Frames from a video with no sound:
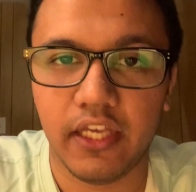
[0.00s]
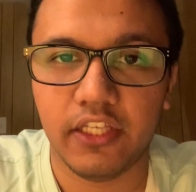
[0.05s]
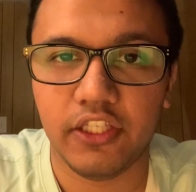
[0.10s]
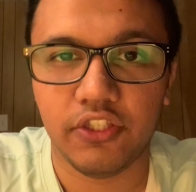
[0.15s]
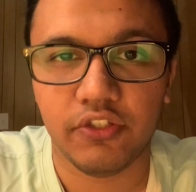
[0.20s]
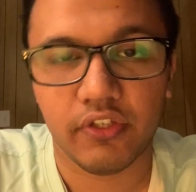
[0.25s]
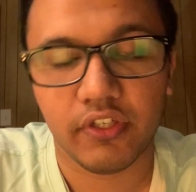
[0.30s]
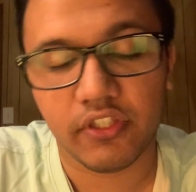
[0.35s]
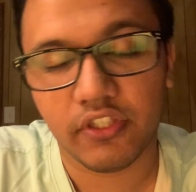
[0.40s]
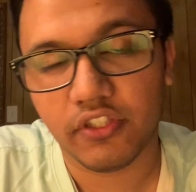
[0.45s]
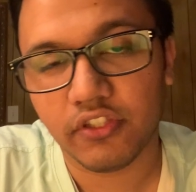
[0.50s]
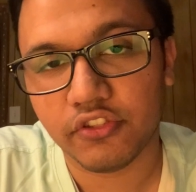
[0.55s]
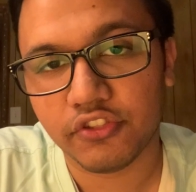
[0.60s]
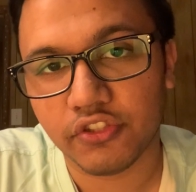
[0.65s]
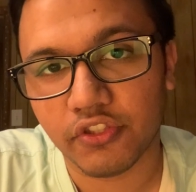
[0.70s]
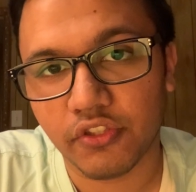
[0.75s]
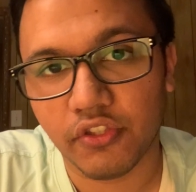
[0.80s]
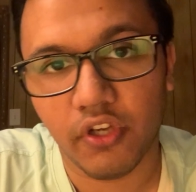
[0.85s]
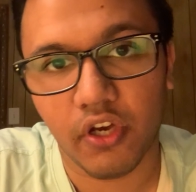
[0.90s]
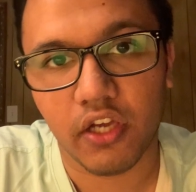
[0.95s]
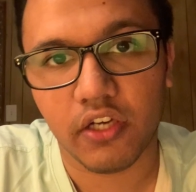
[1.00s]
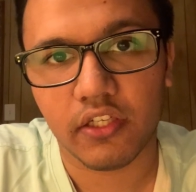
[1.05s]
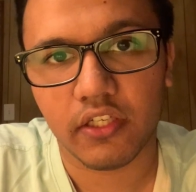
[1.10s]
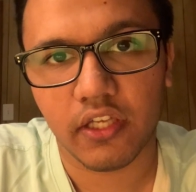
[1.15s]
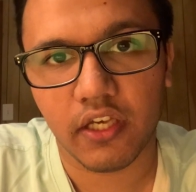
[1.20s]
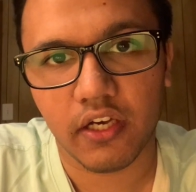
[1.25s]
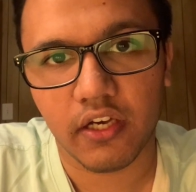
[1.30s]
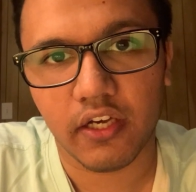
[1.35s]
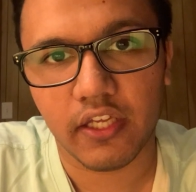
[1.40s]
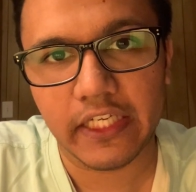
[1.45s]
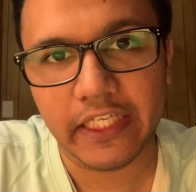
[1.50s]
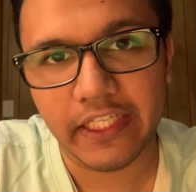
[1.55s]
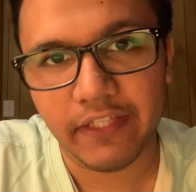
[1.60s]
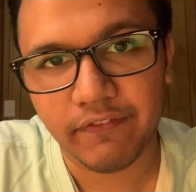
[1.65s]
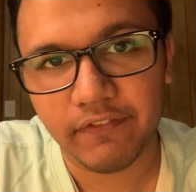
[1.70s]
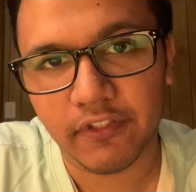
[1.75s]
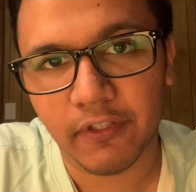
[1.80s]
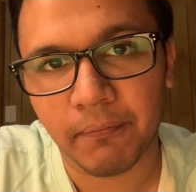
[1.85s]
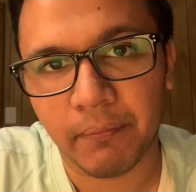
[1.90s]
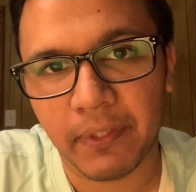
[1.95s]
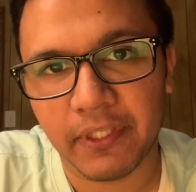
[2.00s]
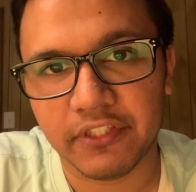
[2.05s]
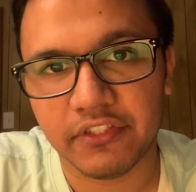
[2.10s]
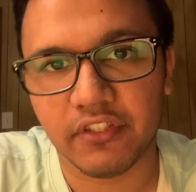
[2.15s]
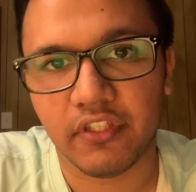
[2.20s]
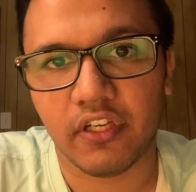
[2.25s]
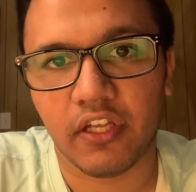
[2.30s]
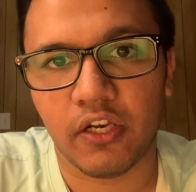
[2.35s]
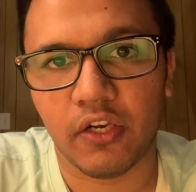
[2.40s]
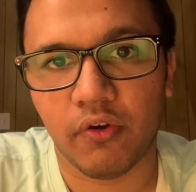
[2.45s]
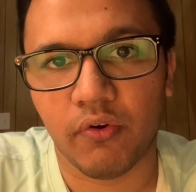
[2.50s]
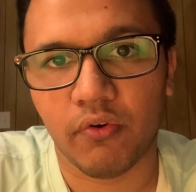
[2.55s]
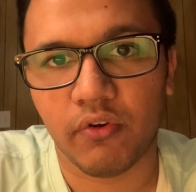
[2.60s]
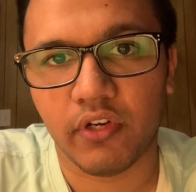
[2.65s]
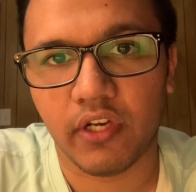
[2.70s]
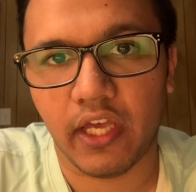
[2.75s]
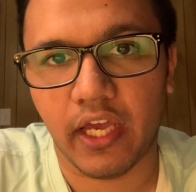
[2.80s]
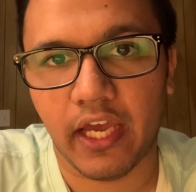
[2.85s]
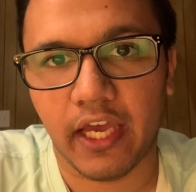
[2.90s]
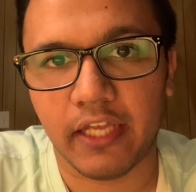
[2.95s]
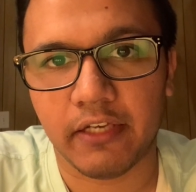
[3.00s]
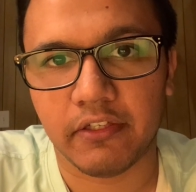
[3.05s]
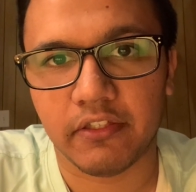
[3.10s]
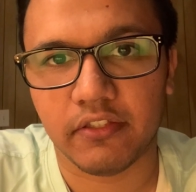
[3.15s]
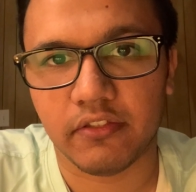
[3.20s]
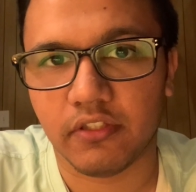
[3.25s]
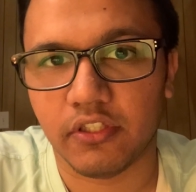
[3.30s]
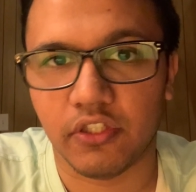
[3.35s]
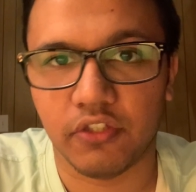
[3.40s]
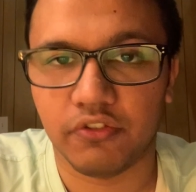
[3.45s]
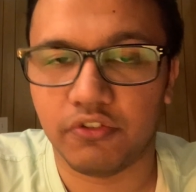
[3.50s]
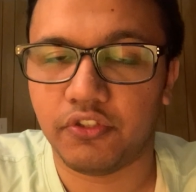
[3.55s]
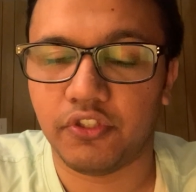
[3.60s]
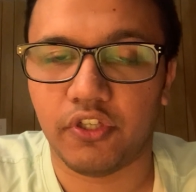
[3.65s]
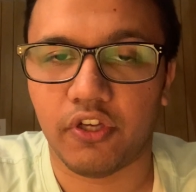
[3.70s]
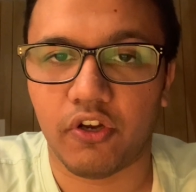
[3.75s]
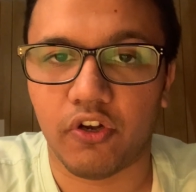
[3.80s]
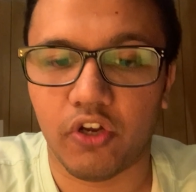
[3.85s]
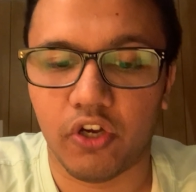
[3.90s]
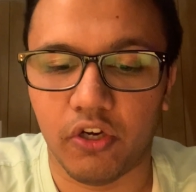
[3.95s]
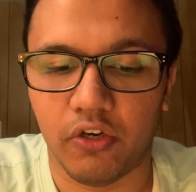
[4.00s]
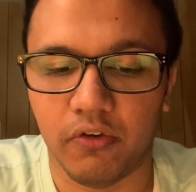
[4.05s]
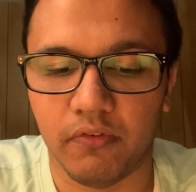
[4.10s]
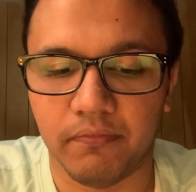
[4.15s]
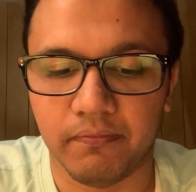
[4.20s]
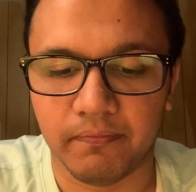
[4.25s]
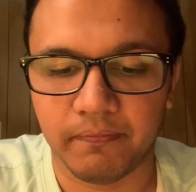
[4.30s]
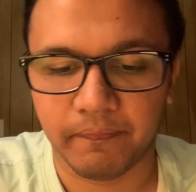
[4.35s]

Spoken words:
You should not leave the patient alone and go to your home.